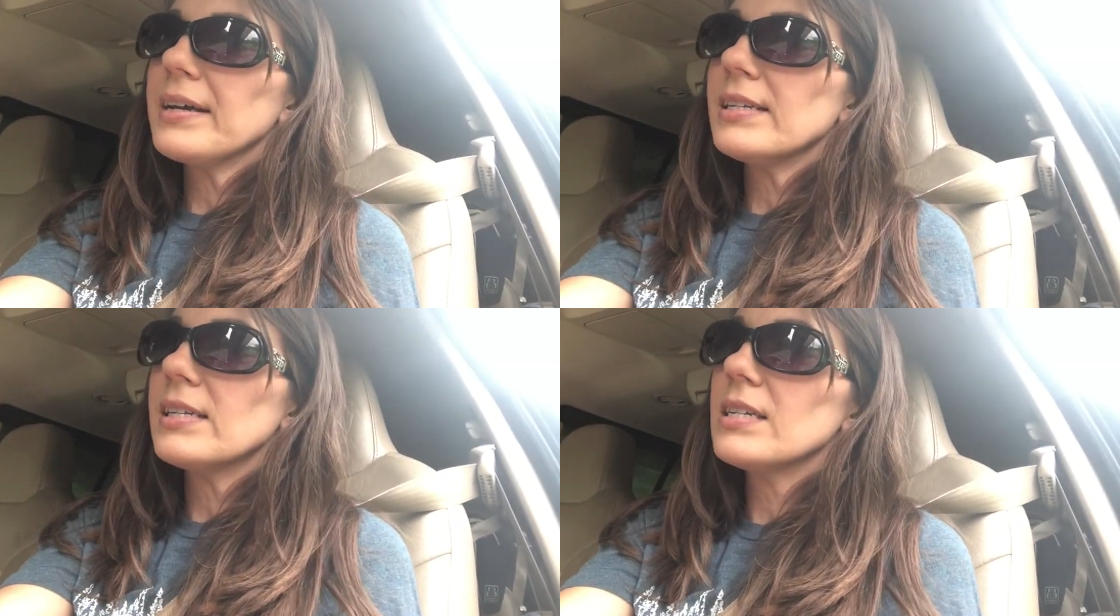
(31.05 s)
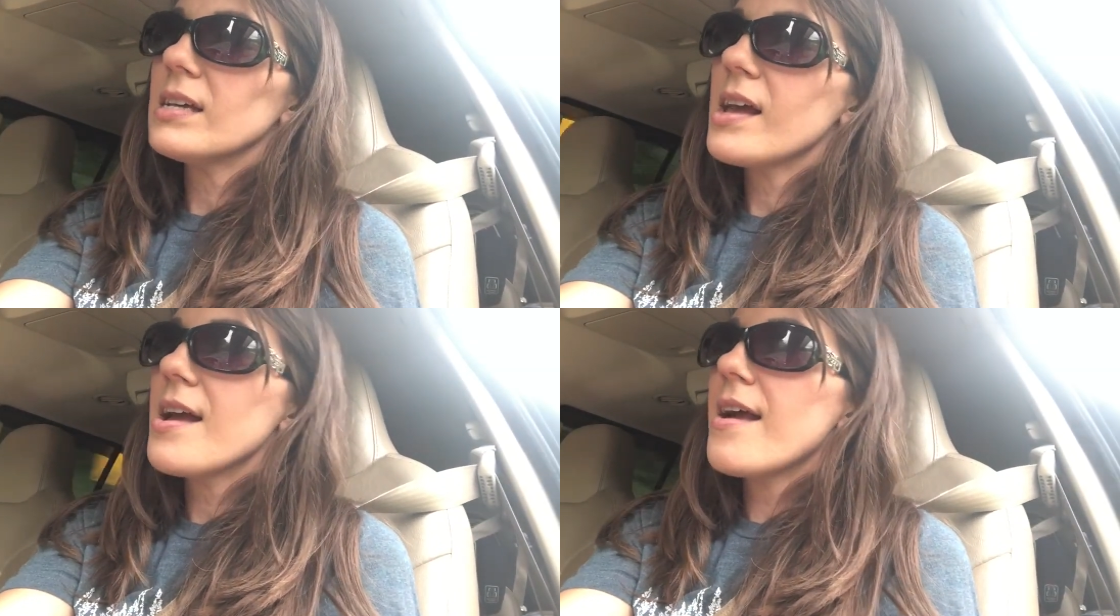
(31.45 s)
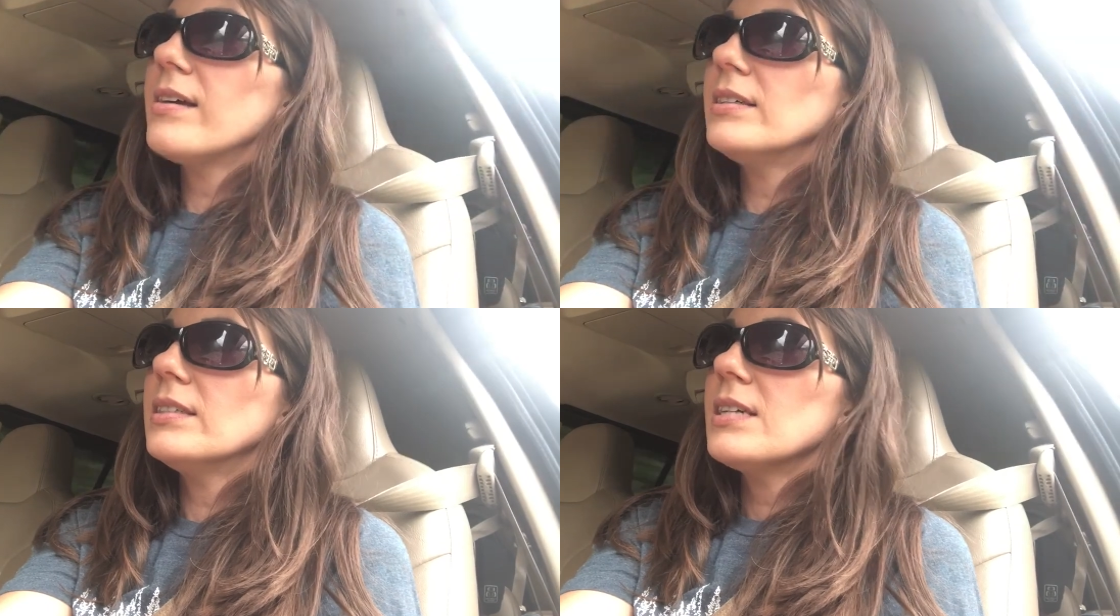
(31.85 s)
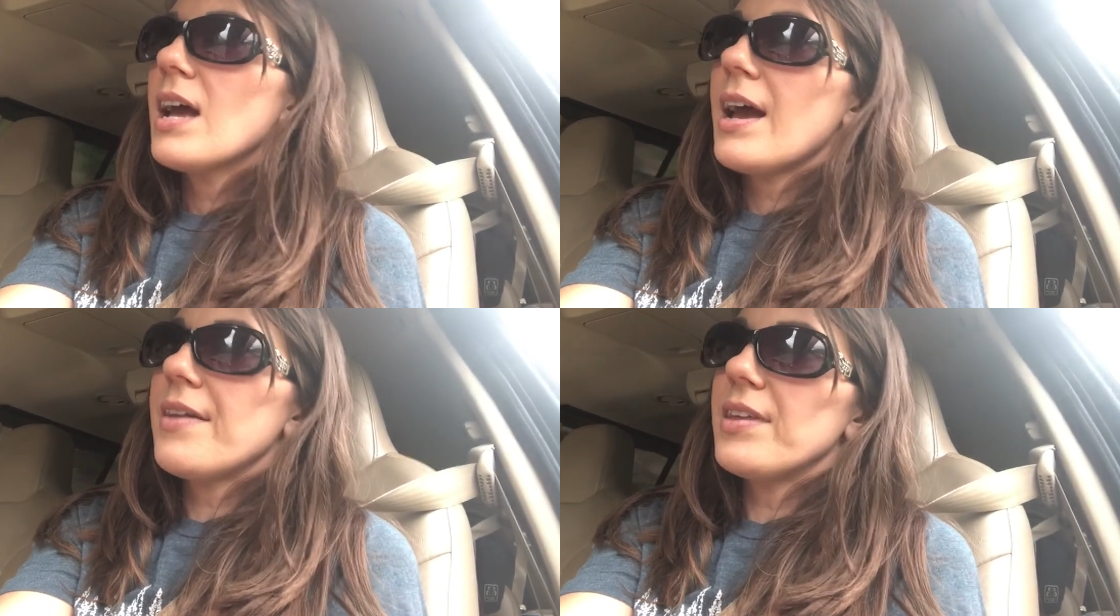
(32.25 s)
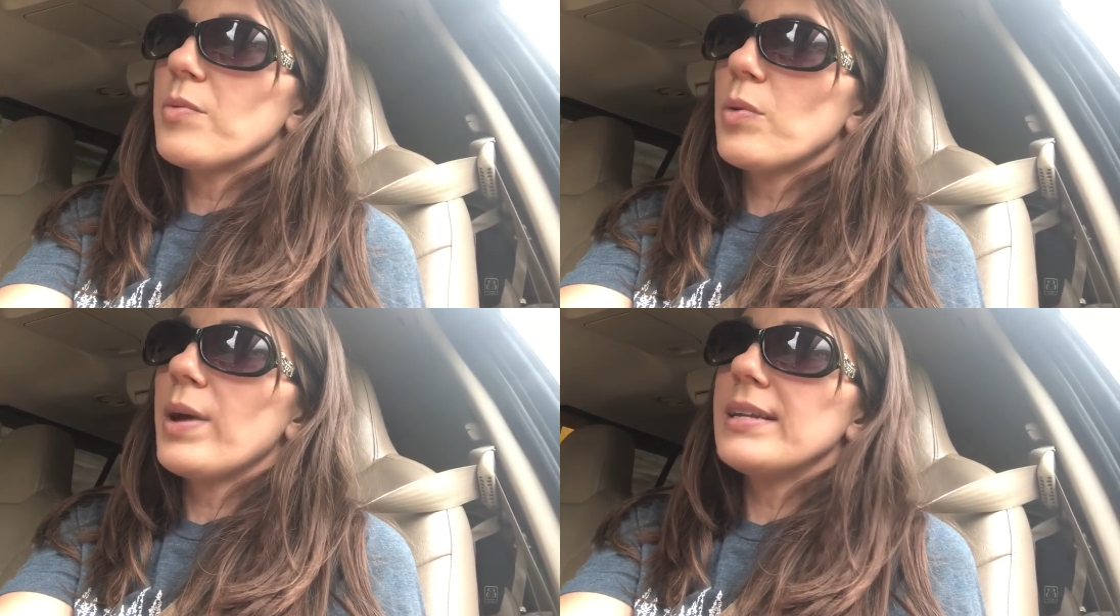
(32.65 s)
and then
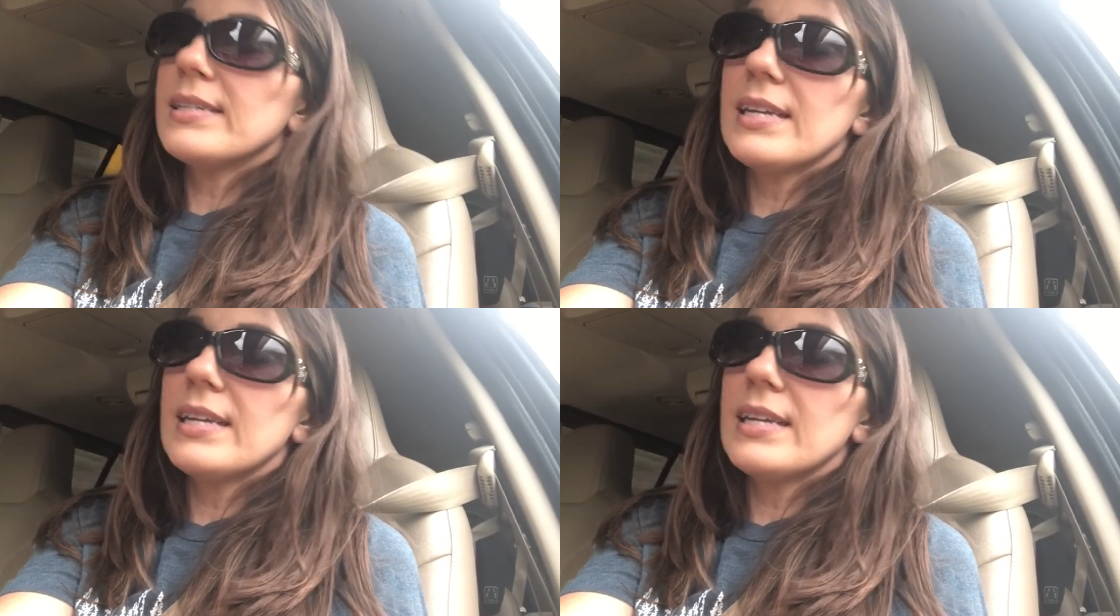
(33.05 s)
we went into